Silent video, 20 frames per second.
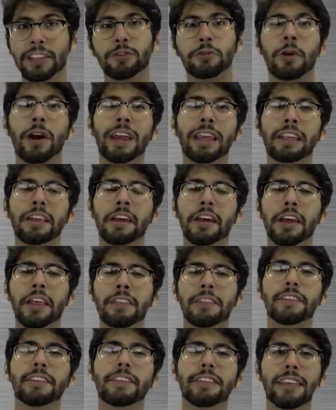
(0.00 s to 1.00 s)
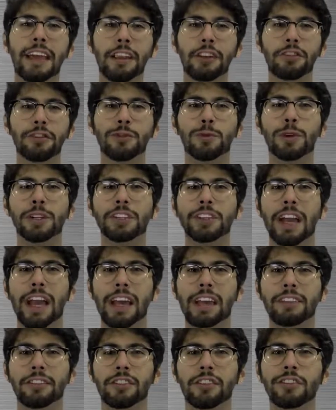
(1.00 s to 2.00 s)
right, the Nintendo Switch
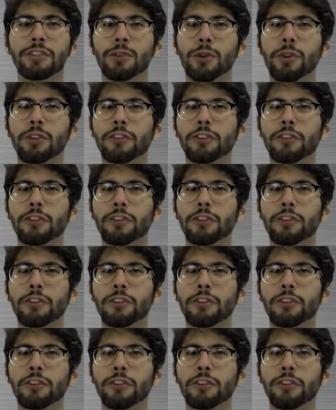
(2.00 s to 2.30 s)
has controller